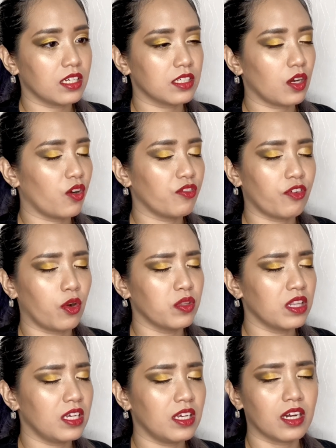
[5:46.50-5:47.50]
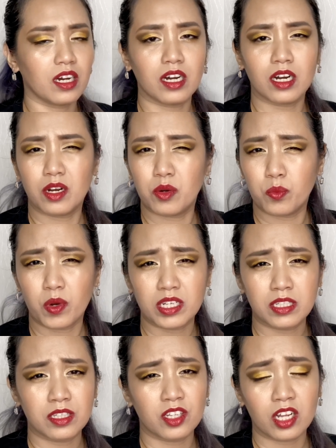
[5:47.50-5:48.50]
of only
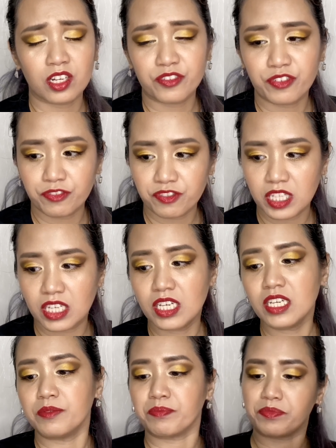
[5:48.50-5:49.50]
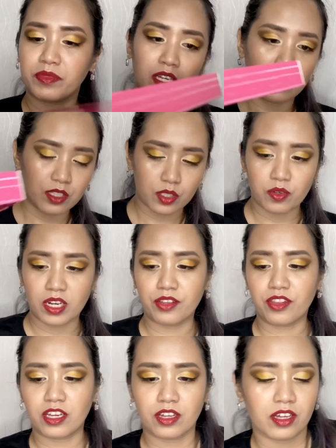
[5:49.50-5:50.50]
$1.50. So I
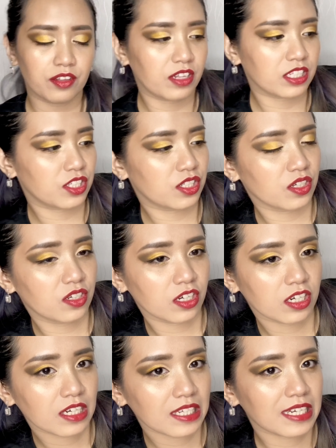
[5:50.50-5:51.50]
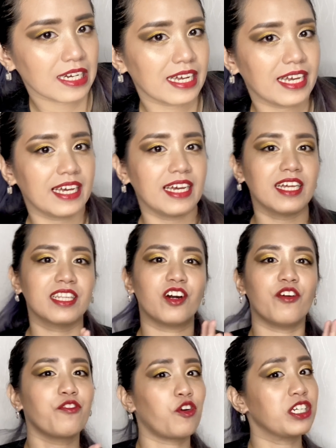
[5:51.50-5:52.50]
think that's good, and of
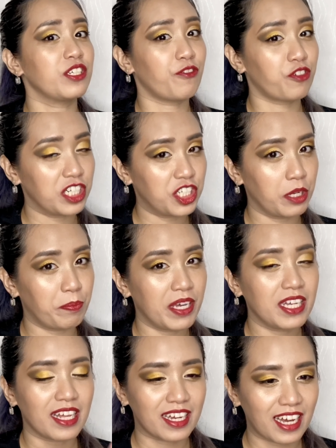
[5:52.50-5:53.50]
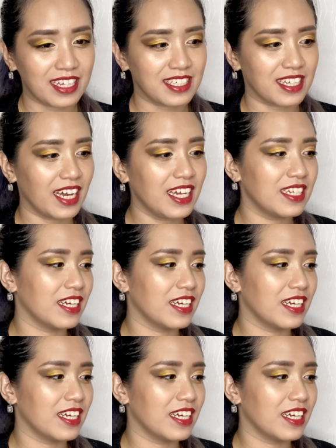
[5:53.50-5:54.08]
course free shipping like I said.